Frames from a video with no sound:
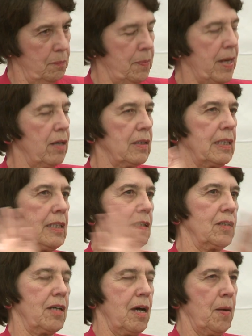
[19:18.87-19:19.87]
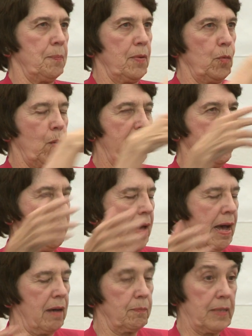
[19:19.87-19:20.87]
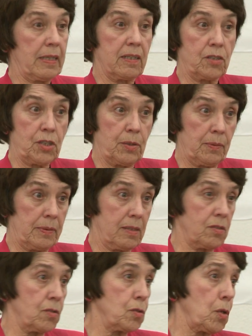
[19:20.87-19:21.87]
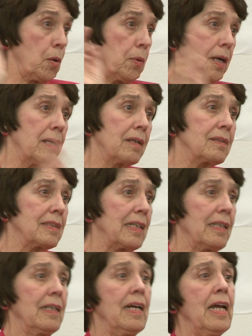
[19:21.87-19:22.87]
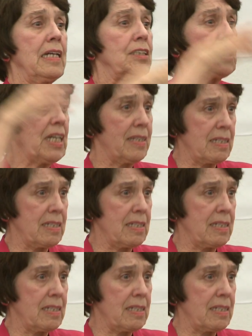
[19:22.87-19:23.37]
look up and wave back because she was so ugly. She had